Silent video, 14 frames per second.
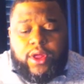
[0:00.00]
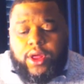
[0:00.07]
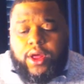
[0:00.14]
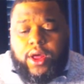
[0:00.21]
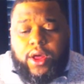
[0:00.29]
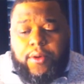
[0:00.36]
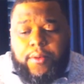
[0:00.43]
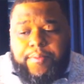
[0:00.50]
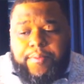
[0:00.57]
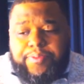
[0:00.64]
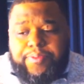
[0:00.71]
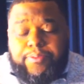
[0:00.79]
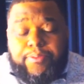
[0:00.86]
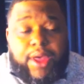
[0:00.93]
uh,
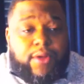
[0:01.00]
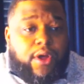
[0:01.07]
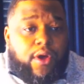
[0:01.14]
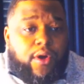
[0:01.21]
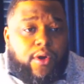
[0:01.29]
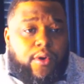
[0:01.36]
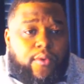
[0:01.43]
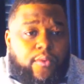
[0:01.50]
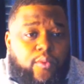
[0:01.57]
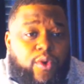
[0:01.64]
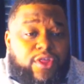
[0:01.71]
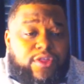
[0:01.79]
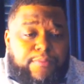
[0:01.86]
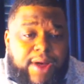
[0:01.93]

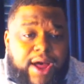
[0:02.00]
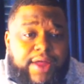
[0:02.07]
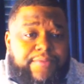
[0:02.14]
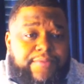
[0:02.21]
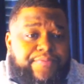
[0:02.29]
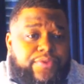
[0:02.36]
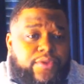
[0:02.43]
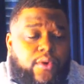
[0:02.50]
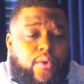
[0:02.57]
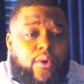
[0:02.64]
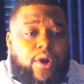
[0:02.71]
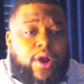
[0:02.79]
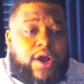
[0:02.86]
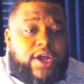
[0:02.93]
wealth pot
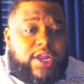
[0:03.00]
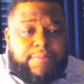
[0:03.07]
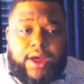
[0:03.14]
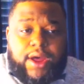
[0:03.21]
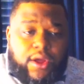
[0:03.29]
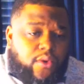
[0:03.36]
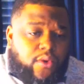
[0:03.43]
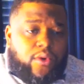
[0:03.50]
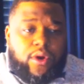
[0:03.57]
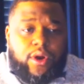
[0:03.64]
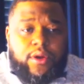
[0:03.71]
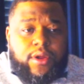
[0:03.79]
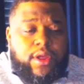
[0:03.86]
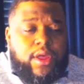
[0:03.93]
or honey pot
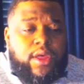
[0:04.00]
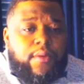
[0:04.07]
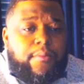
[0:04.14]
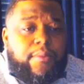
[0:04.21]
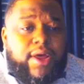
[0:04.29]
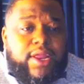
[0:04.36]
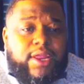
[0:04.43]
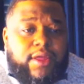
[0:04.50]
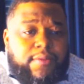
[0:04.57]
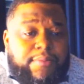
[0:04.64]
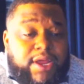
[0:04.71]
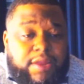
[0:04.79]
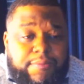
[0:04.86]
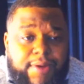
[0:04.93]
or
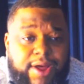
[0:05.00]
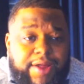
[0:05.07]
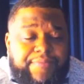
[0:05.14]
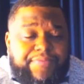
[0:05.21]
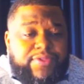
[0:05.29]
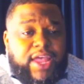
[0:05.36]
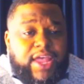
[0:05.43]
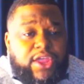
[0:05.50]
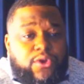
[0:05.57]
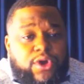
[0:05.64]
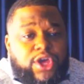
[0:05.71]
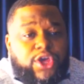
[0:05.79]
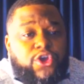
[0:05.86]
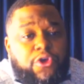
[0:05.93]
money pot that you
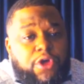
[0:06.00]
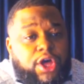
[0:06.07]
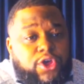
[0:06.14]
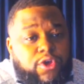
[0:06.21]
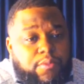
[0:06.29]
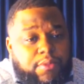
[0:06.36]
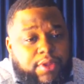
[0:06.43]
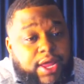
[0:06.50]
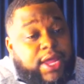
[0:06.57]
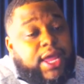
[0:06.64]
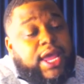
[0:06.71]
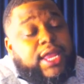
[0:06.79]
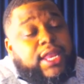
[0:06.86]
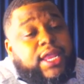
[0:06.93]
can accumulate,
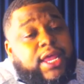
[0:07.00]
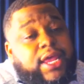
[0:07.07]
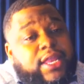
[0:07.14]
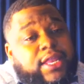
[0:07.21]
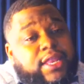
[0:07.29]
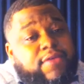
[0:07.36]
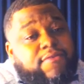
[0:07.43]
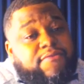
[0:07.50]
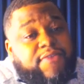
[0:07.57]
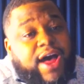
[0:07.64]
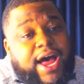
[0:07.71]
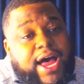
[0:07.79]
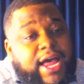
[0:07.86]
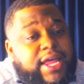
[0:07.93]
and then
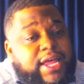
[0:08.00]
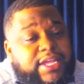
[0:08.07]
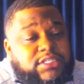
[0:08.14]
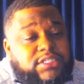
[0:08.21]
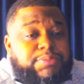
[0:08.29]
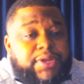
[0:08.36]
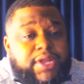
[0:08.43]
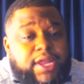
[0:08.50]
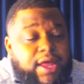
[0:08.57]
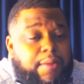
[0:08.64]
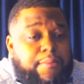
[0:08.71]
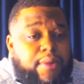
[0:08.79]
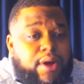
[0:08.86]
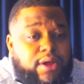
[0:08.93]
divide and split it
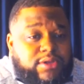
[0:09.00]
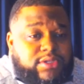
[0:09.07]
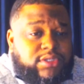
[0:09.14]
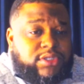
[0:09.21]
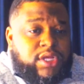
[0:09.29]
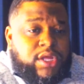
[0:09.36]
amongst